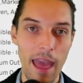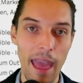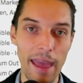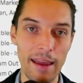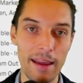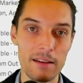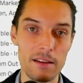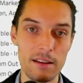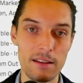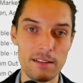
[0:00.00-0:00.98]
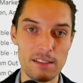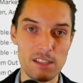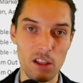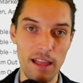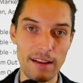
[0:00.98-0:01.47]
and
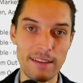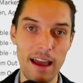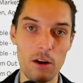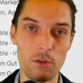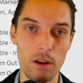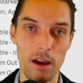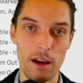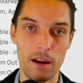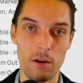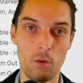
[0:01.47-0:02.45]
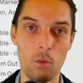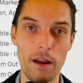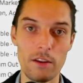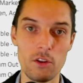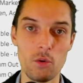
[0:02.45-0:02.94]
select out
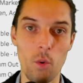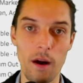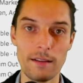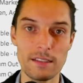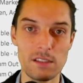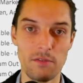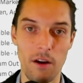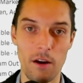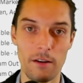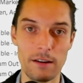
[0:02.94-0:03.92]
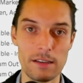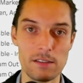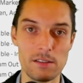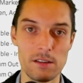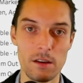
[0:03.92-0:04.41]
what you want as far as